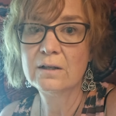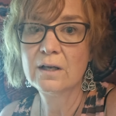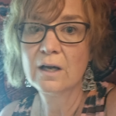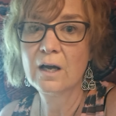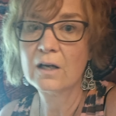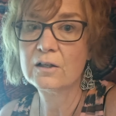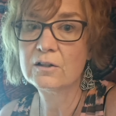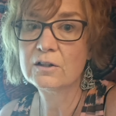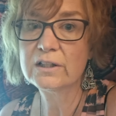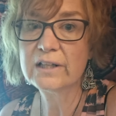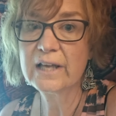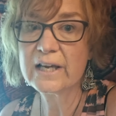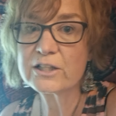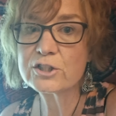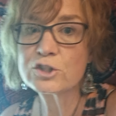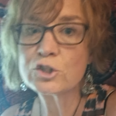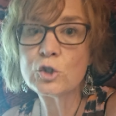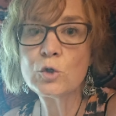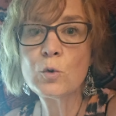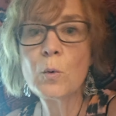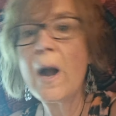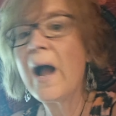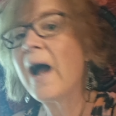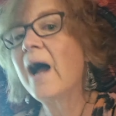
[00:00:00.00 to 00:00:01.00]
unless
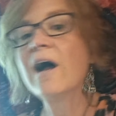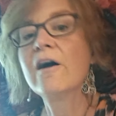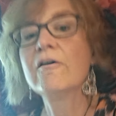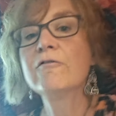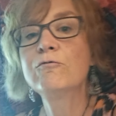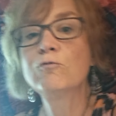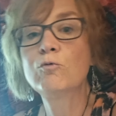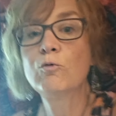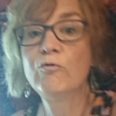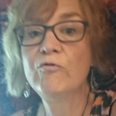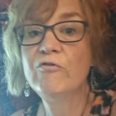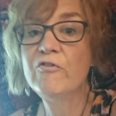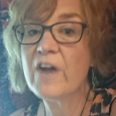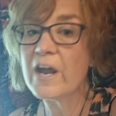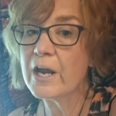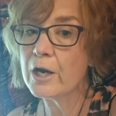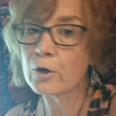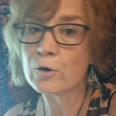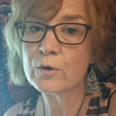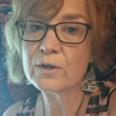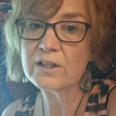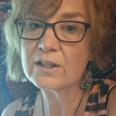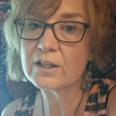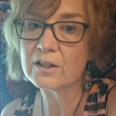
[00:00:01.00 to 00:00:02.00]
you have
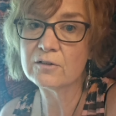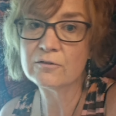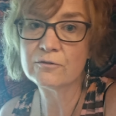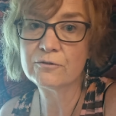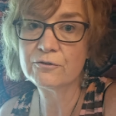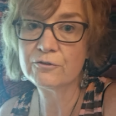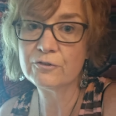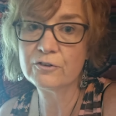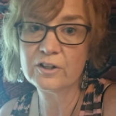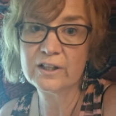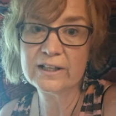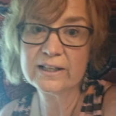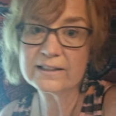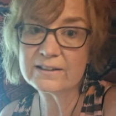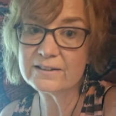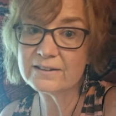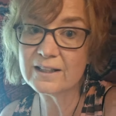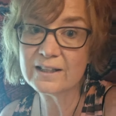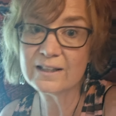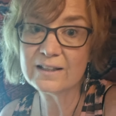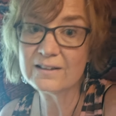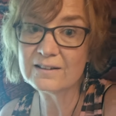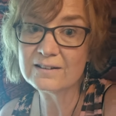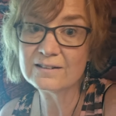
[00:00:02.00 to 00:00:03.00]
very
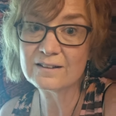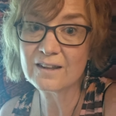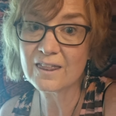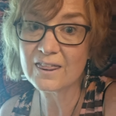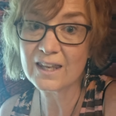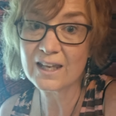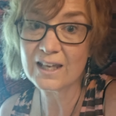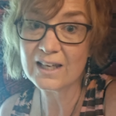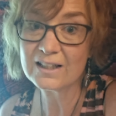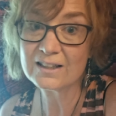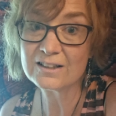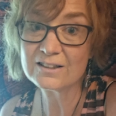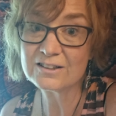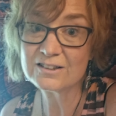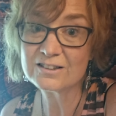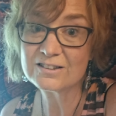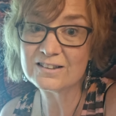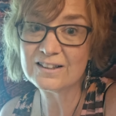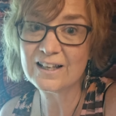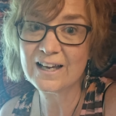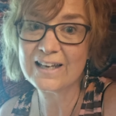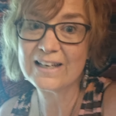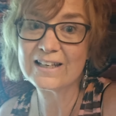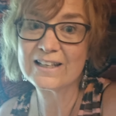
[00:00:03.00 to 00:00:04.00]
conflicting things
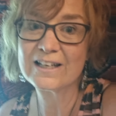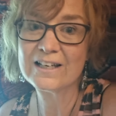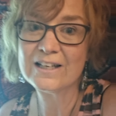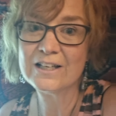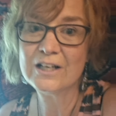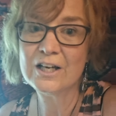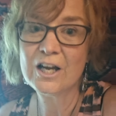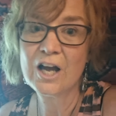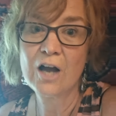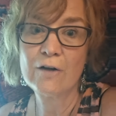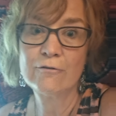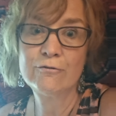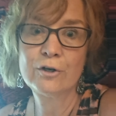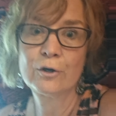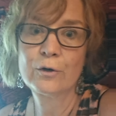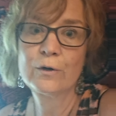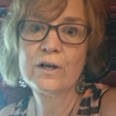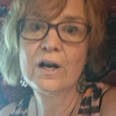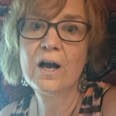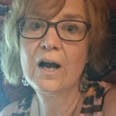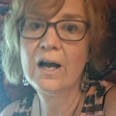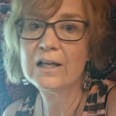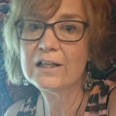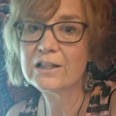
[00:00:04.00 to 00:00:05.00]
like a
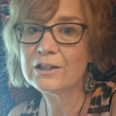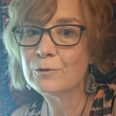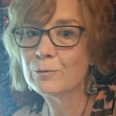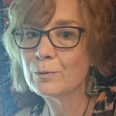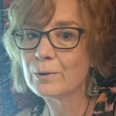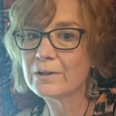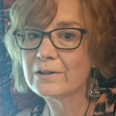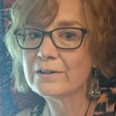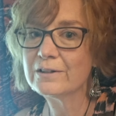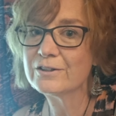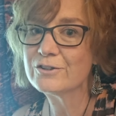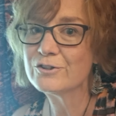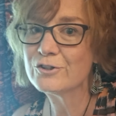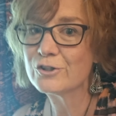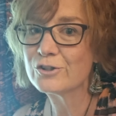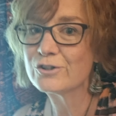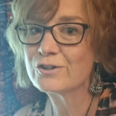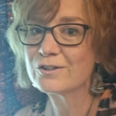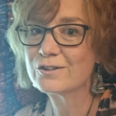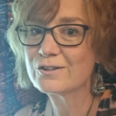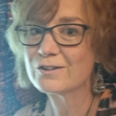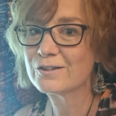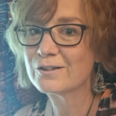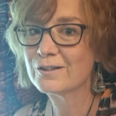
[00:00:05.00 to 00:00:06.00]
very highly
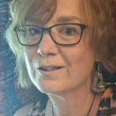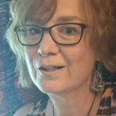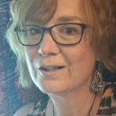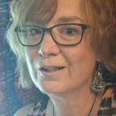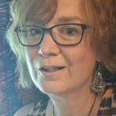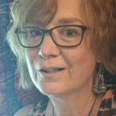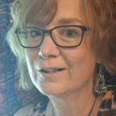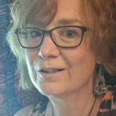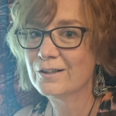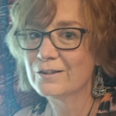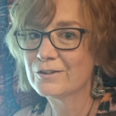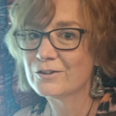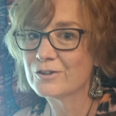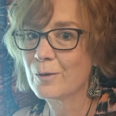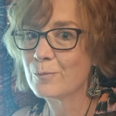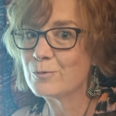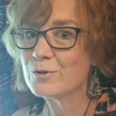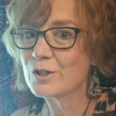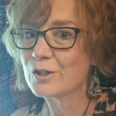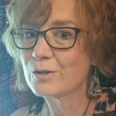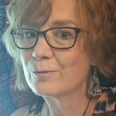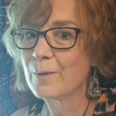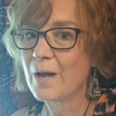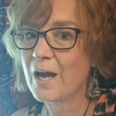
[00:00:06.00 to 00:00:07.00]
religious
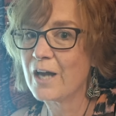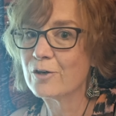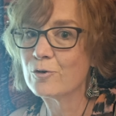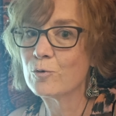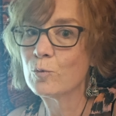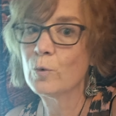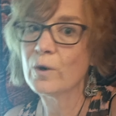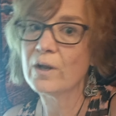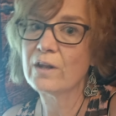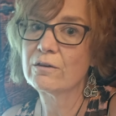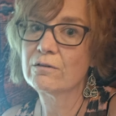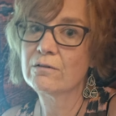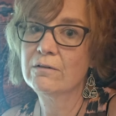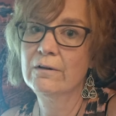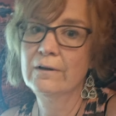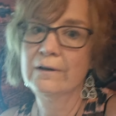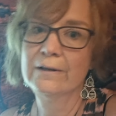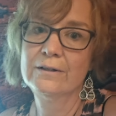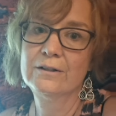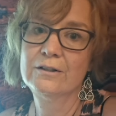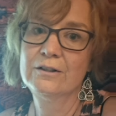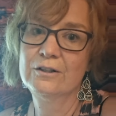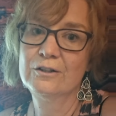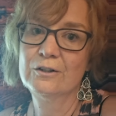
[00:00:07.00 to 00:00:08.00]
subject matter with,
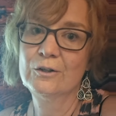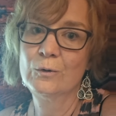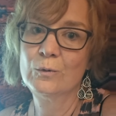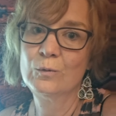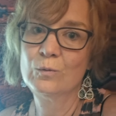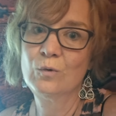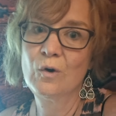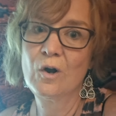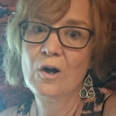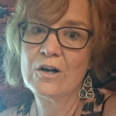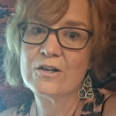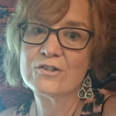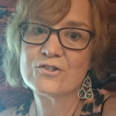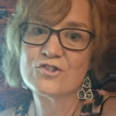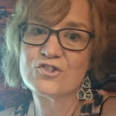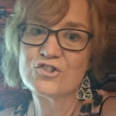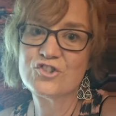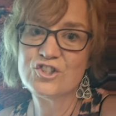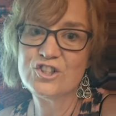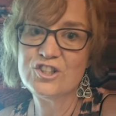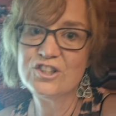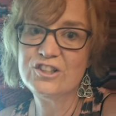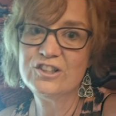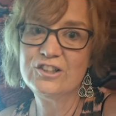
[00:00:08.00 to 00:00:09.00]
like,
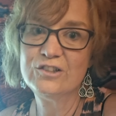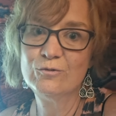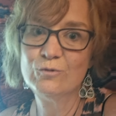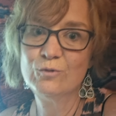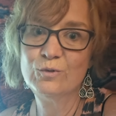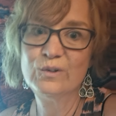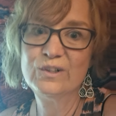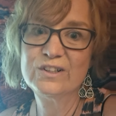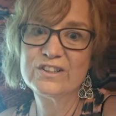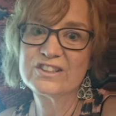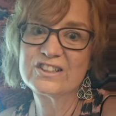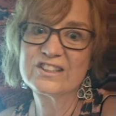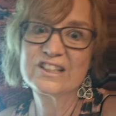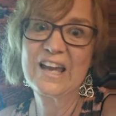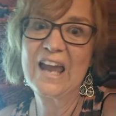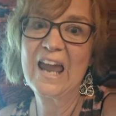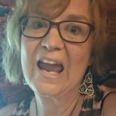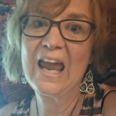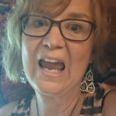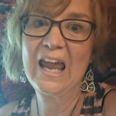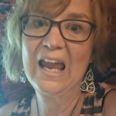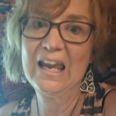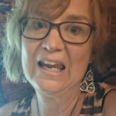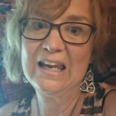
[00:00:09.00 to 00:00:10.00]
raunchy,
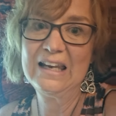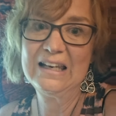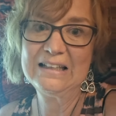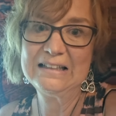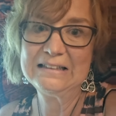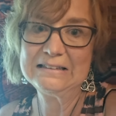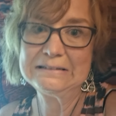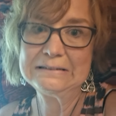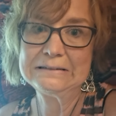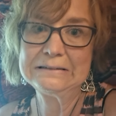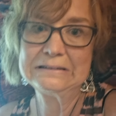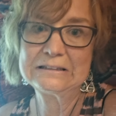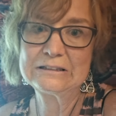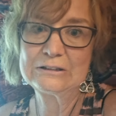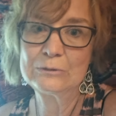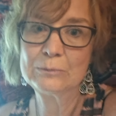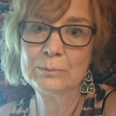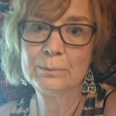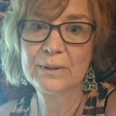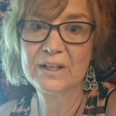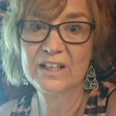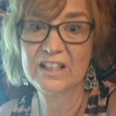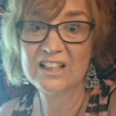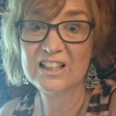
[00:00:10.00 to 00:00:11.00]
risque,
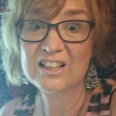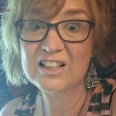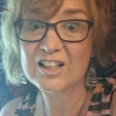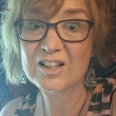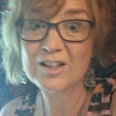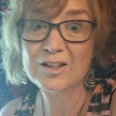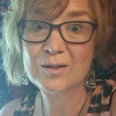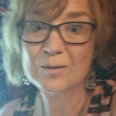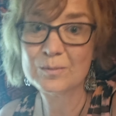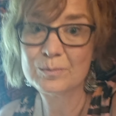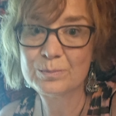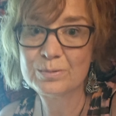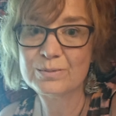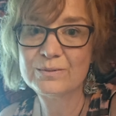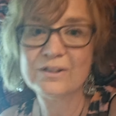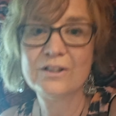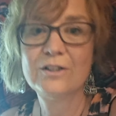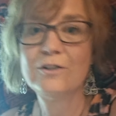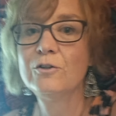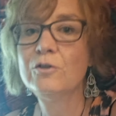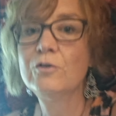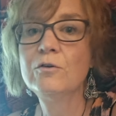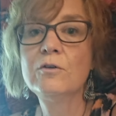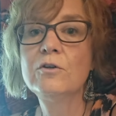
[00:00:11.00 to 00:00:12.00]
pinup,
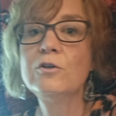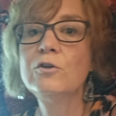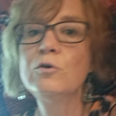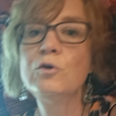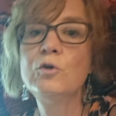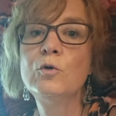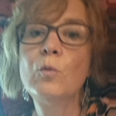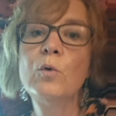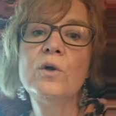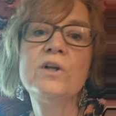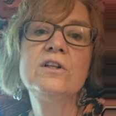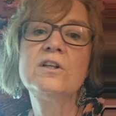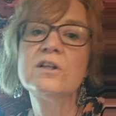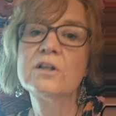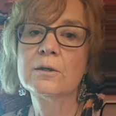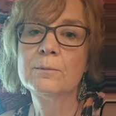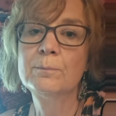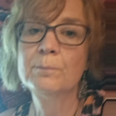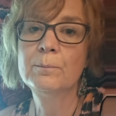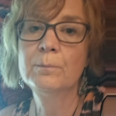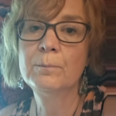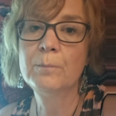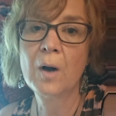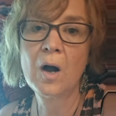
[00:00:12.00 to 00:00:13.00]
you wouldn't
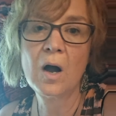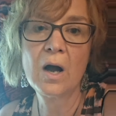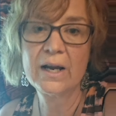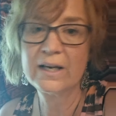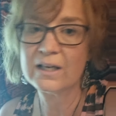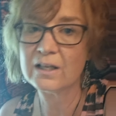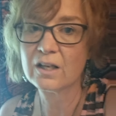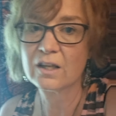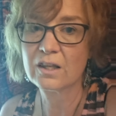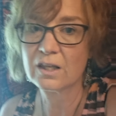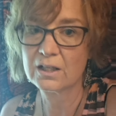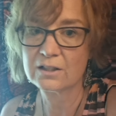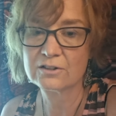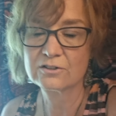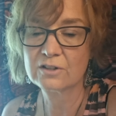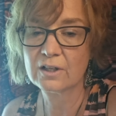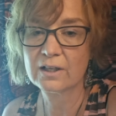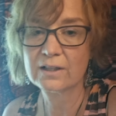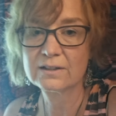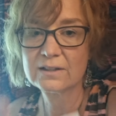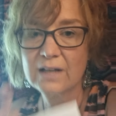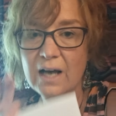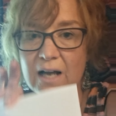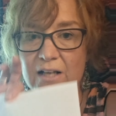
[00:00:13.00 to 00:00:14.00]
combine things
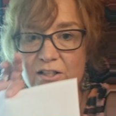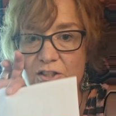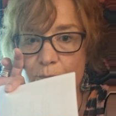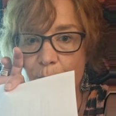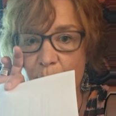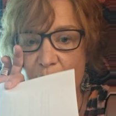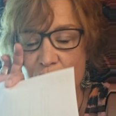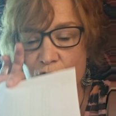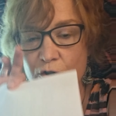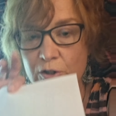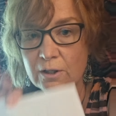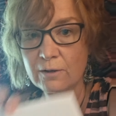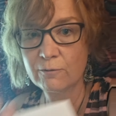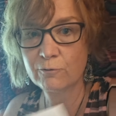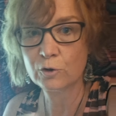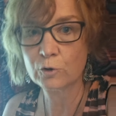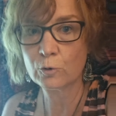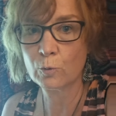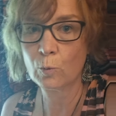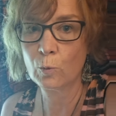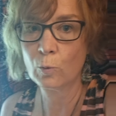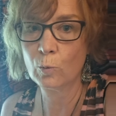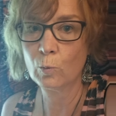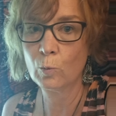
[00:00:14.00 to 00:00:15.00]
like that, especially if
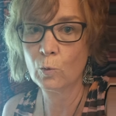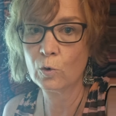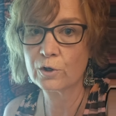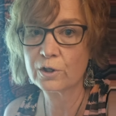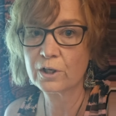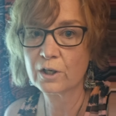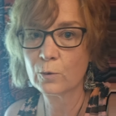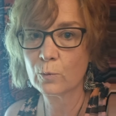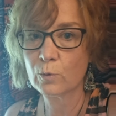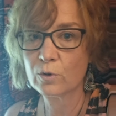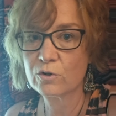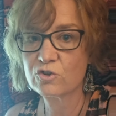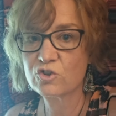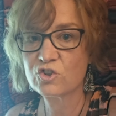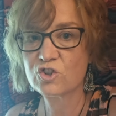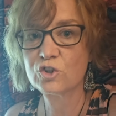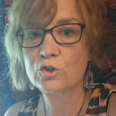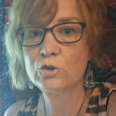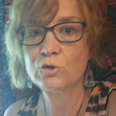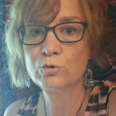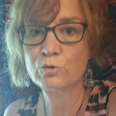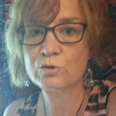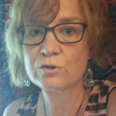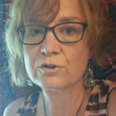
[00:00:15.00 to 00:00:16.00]
you're working with
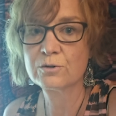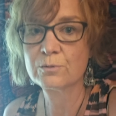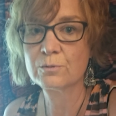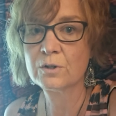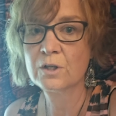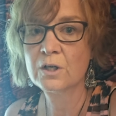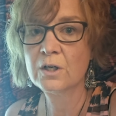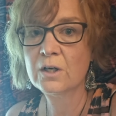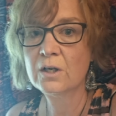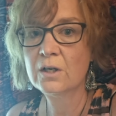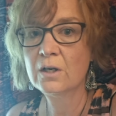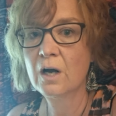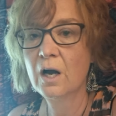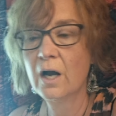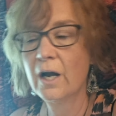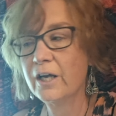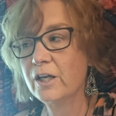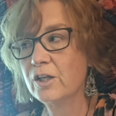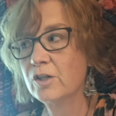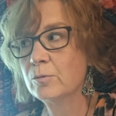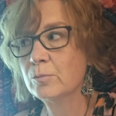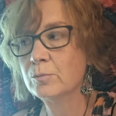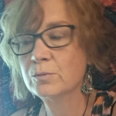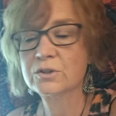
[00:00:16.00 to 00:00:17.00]
children's
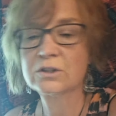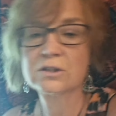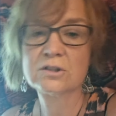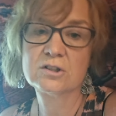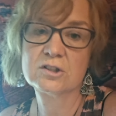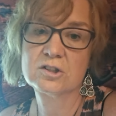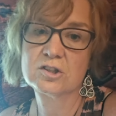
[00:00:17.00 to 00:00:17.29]
items and